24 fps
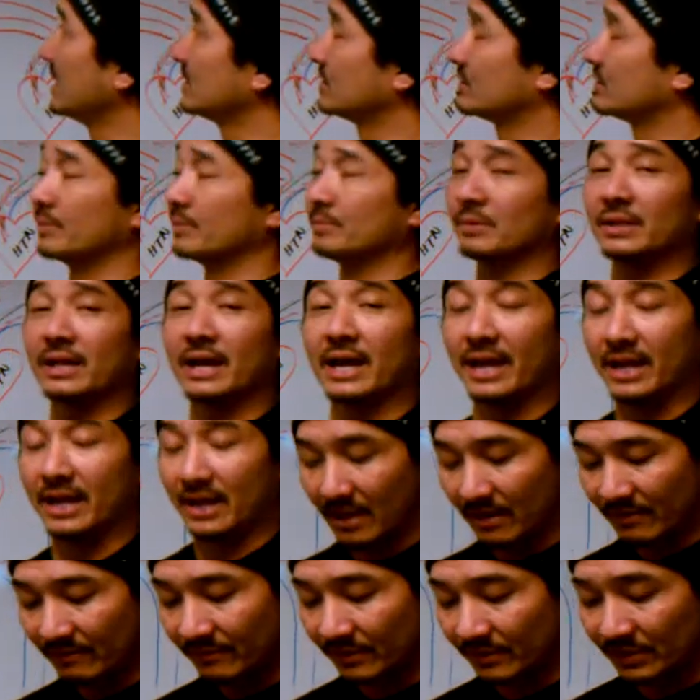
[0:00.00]

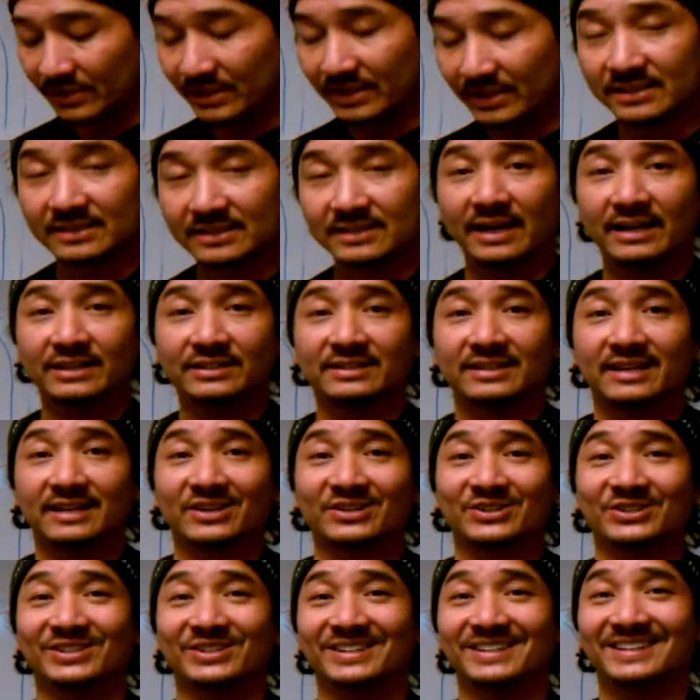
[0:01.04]
AAA versus
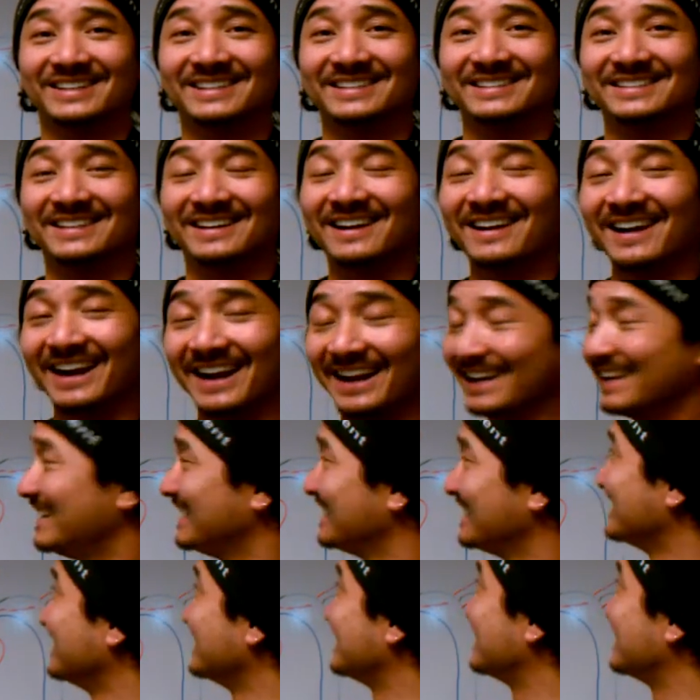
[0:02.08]
dissection is. All right, this